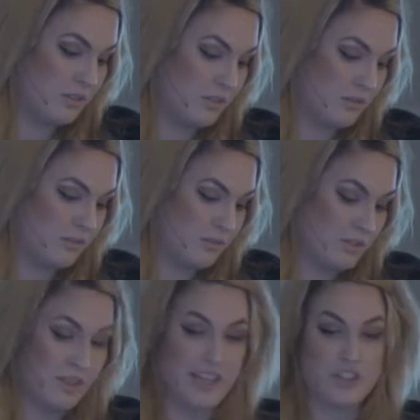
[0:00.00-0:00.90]
to,
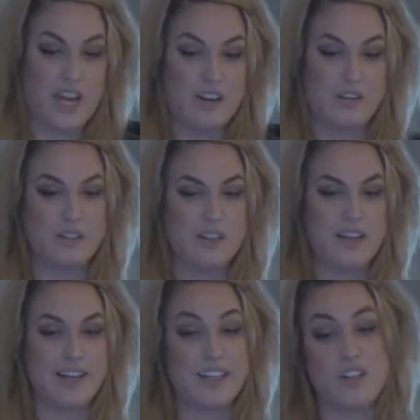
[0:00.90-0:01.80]
to that shadow.
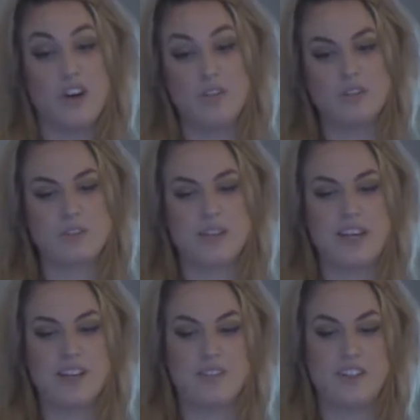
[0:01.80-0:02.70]
I didn't know, so I
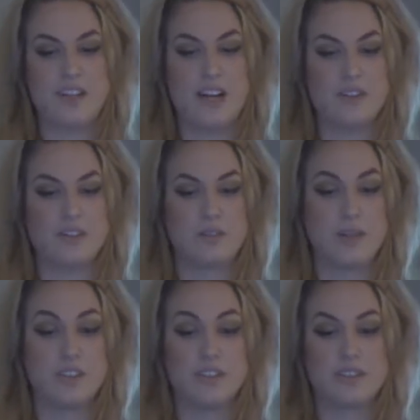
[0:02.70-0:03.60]
had to figure it out, so I
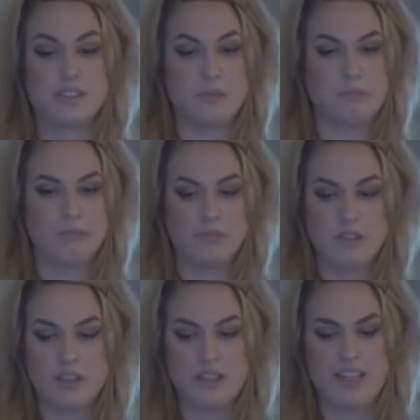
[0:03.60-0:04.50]
would just
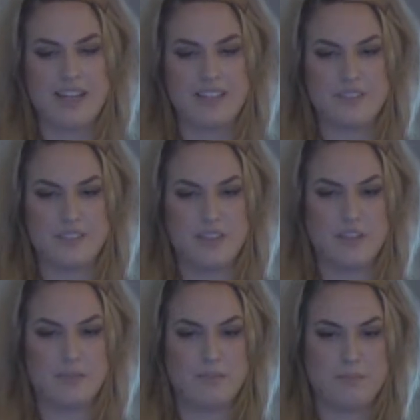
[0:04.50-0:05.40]
do a lot of different
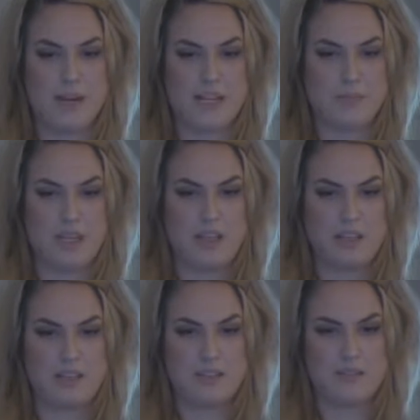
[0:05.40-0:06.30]
um, box
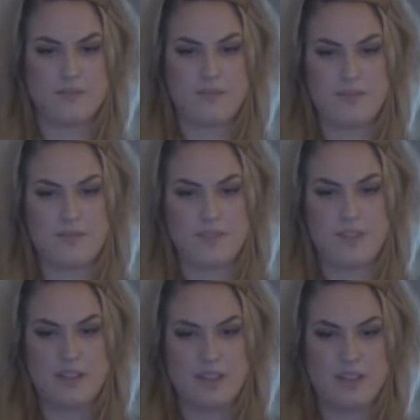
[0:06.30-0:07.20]
paintings
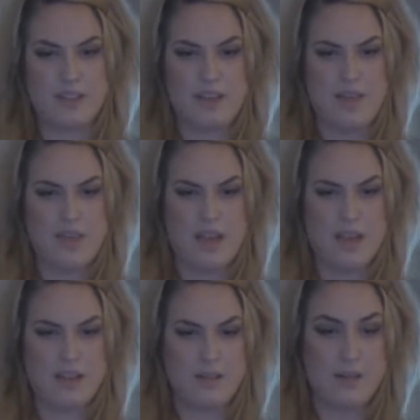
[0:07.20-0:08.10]
and
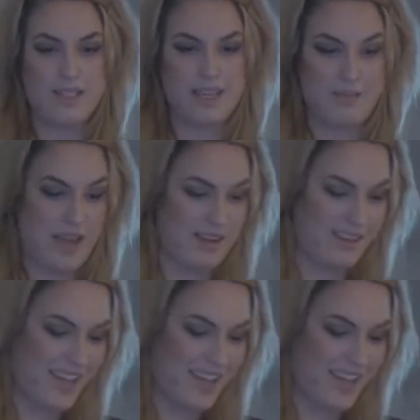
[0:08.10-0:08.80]
then the pigs came back.